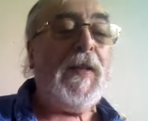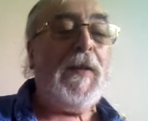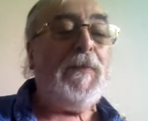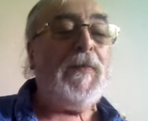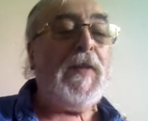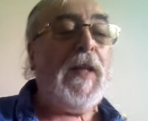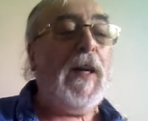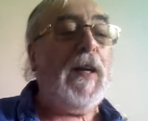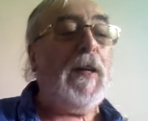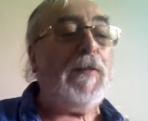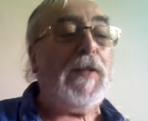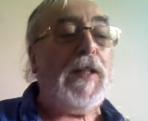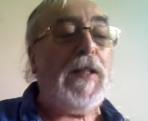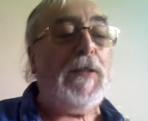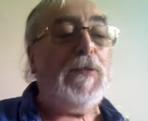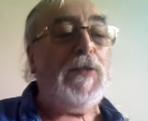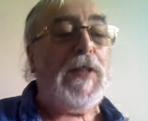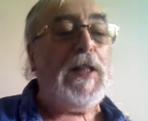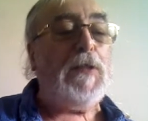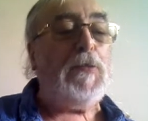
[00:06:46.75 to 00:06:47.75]
Now I'm going to
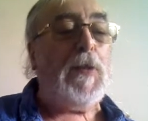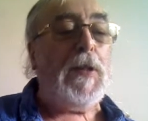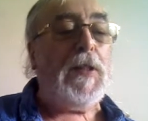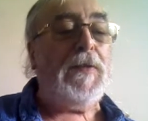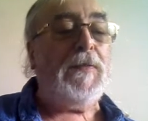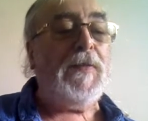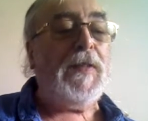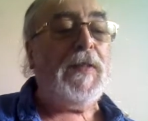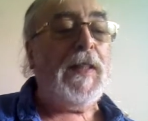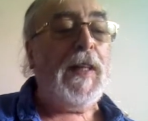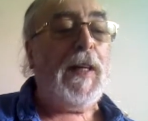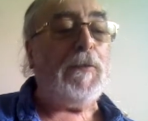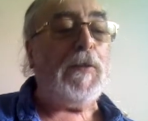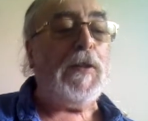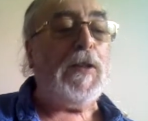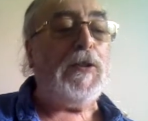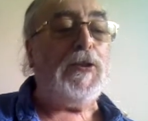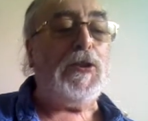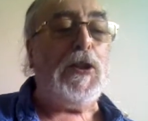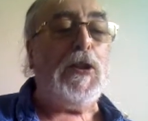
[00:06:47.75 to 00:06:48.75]
read one. I'm going to
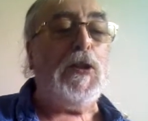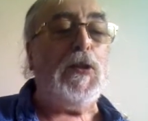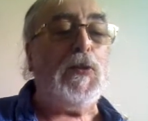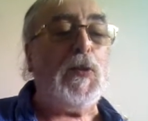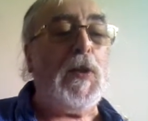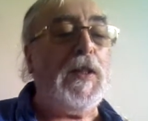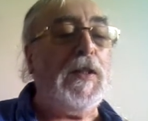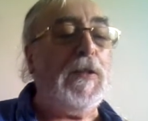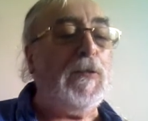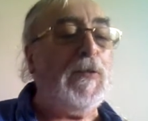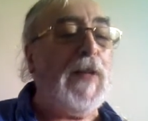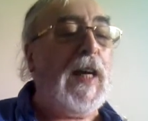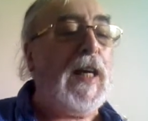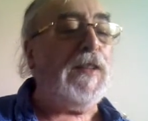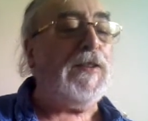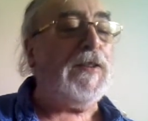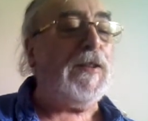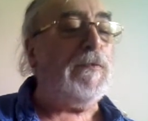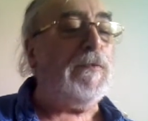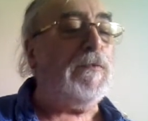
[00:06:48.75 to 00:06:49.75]
choose one at
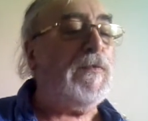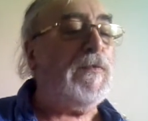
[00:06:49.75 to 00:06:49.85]
random.